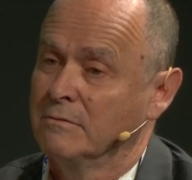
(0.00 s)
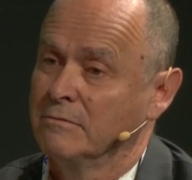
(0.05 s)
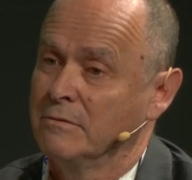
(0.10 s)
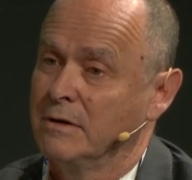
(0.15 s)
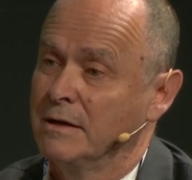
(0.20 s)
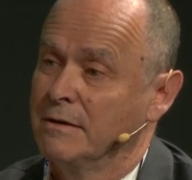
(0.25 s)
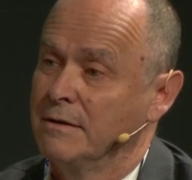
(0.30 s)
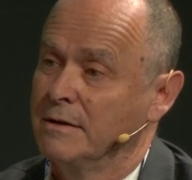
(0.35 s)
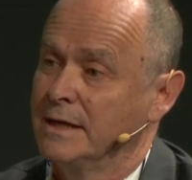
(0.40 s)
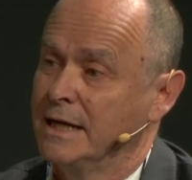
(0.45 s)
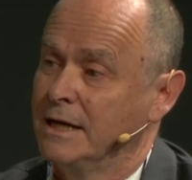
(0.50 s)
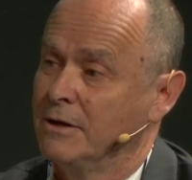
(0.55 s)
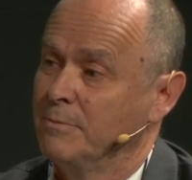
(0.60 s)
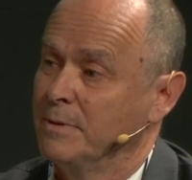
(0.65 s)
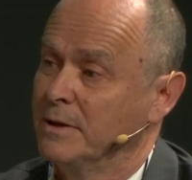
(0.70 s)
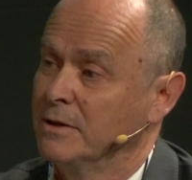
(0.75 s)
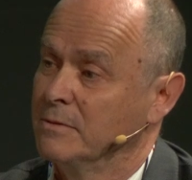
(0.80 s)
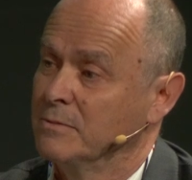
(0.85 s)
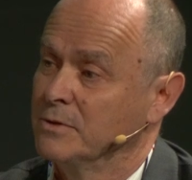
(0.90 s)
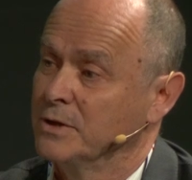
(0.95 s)
rather than
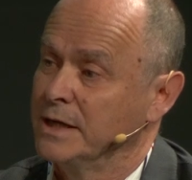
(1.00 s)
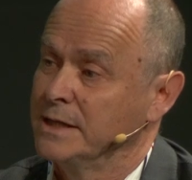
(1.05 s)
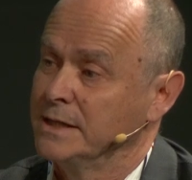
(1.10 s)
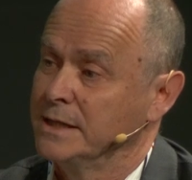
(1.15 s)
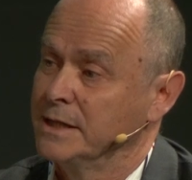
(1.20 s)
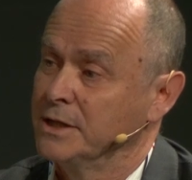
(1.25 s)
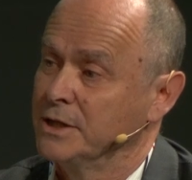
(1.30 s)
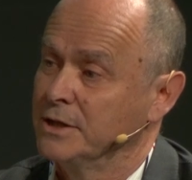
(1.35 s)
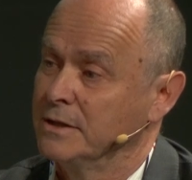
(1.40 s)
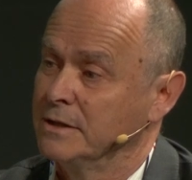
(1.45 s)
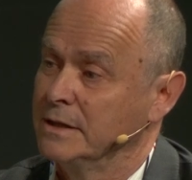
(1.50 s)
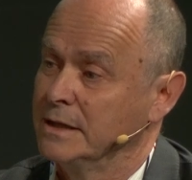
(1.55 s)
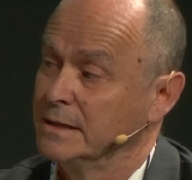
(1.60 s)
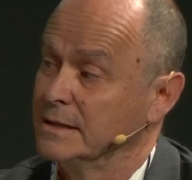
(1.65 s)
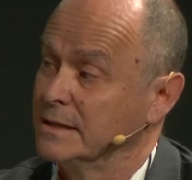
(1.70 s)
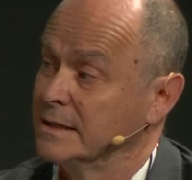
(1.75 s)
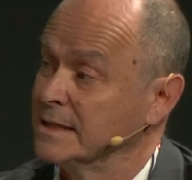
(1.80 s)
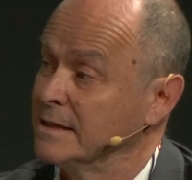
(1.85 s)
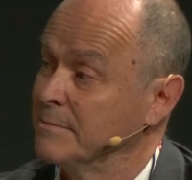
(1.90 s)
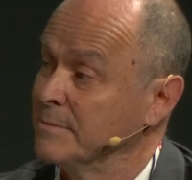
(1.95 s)
helping them transition
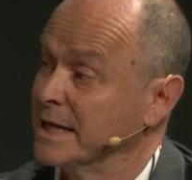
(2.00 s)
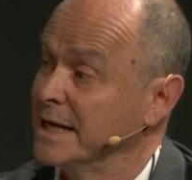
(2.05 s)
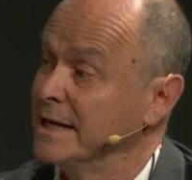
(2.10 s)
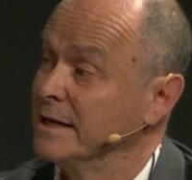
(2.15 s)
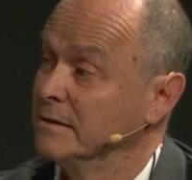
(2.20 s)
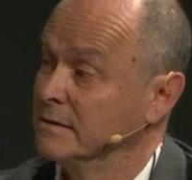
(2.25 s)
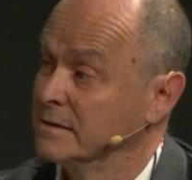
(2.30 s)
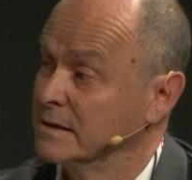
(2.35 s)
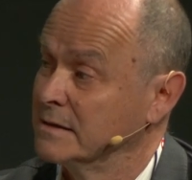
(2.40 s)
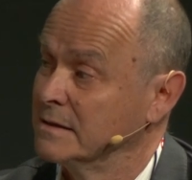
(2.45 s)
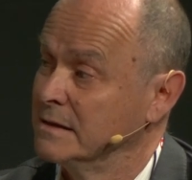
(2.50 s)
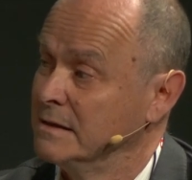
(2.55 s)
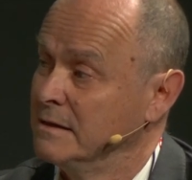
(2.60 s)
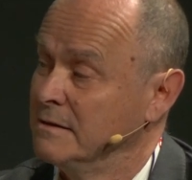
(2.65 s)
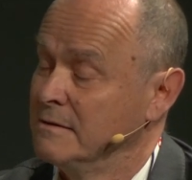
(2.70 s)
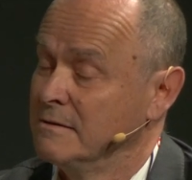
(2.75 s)
into something else.